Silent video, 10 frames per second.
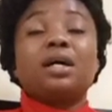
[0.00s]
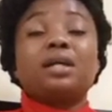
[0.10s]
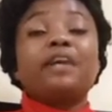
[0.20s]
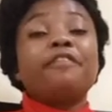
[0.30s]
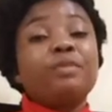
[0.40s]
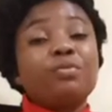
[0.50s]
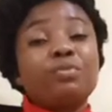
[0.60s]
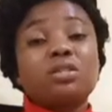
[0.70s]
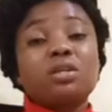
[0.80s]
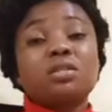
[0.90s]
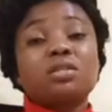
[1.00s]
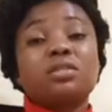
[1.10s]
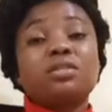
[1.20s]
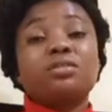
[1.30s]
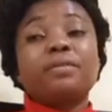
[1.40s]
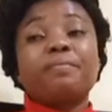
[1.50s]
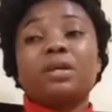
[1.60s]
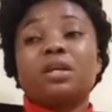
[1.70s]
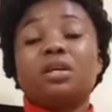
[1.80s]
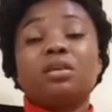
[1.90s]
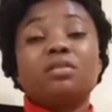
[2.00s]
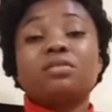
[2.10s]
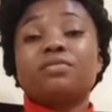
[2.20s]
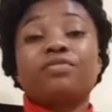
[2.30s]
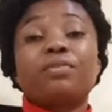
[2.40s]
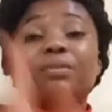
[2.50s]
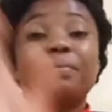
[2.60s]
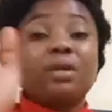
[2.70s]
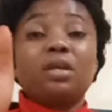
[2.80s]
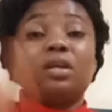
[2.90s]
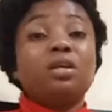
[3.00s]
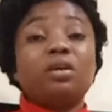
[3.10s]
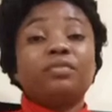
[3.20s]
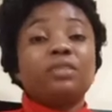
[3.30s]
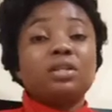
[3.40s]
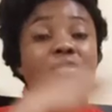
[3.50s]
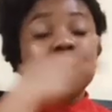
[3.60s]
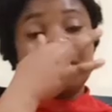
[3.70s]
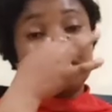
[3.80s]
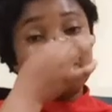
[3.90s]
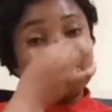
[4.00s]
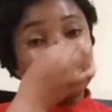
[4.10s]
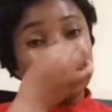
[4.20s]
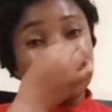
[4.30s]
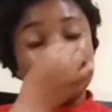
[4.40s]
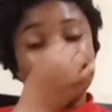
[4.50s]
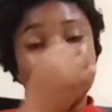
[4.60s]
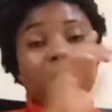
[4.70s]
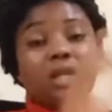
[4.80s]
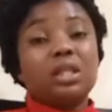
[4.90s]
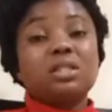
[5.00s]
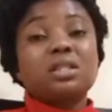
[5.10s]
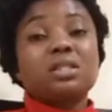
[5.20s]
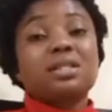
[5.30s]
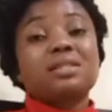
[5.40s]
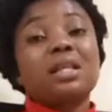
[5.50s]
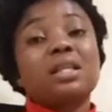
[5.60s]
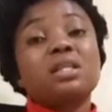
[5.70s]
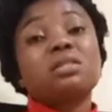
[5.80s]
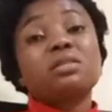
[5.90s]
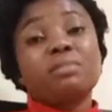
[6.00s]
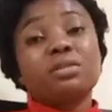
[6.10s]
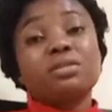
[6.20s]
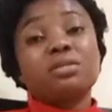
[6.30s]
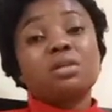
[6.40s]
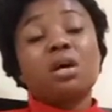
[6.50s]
have been with us till the beginning, from the beginning of this channel. This is exactly 2 months.